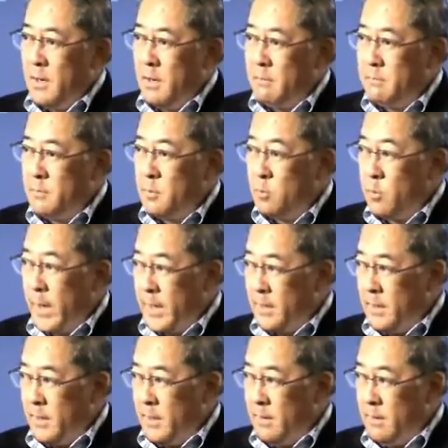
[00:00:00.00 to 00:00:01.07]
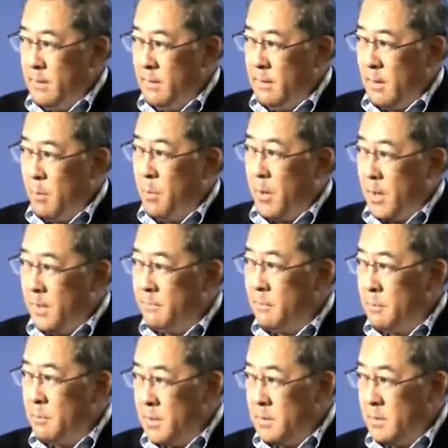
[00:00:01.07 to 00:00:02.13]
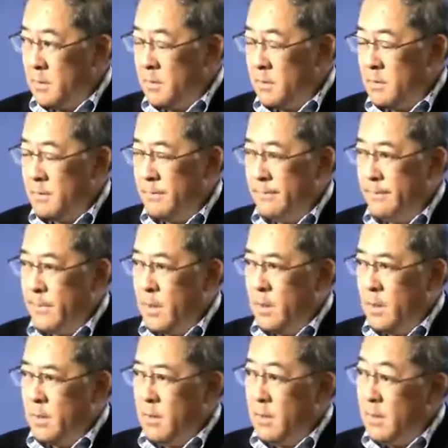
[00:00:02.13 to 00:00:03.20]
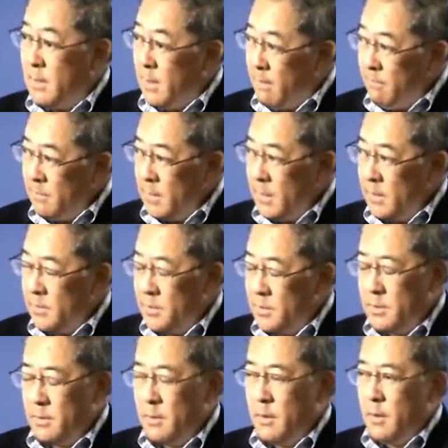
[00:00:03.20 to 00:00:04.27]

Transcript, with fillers: of directing a part of a business. Governance